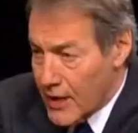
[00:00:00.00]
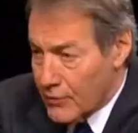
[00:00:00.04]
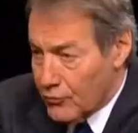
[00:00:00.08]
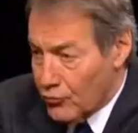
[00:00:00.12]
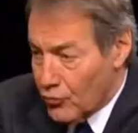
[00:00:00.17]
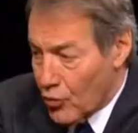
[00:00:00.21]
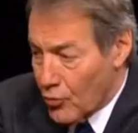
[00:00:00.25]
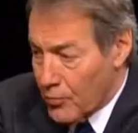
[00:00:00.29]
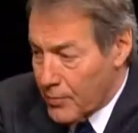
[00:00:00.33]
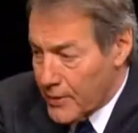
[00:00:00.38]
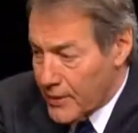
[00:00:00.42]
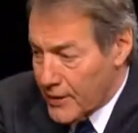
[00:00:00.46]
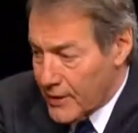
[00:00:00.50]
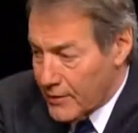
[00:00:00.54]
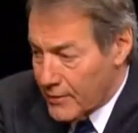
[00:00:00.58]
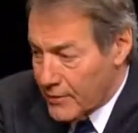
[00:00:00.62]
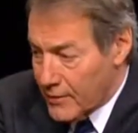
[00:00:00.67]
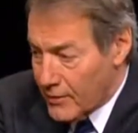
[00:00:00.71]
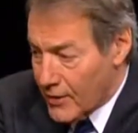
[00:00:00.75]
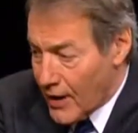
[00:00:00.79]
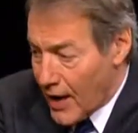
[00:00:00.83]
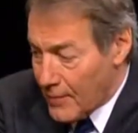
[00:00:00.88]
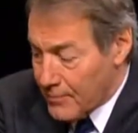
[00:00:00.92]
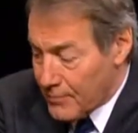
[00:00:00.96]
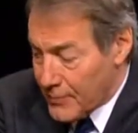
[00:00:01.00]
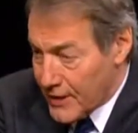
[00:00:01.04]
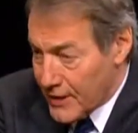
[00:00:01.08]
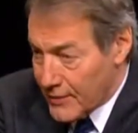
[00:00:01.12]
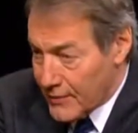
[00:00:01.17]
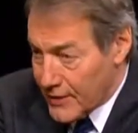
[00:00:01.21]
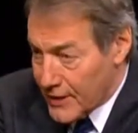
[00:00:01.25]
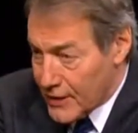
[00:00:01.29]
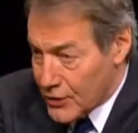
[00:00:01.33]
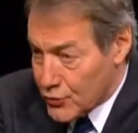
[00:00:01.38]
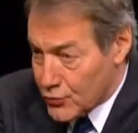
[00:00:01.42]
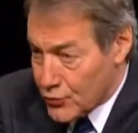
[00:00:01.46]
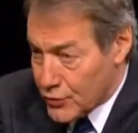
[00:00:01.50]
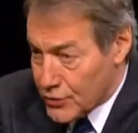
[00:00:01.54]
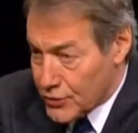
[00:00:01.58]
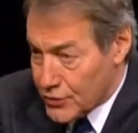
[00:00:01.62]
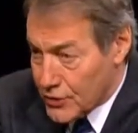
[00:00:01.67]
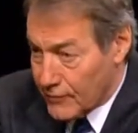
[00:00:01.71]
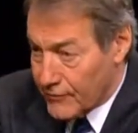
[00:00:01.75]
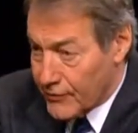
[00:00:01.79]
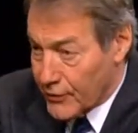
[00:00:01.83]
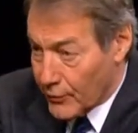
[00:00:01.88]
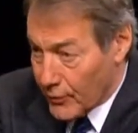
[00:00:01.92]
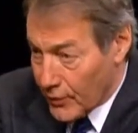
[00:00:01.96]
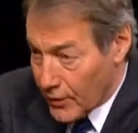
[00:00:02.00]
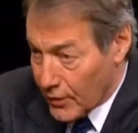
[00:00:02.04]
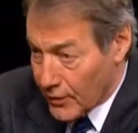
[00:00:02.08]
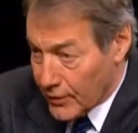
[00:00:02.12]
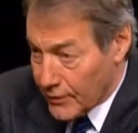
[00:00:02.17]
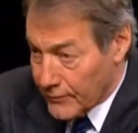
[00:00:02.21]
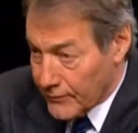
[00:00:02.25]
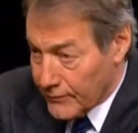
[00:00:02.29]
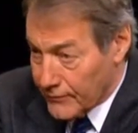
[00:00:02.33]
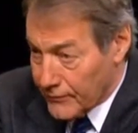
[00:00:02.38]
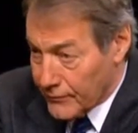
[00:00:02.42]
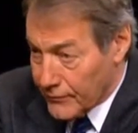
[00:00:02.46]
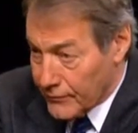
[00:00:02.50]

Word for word: it will be not be in the interest of Iran.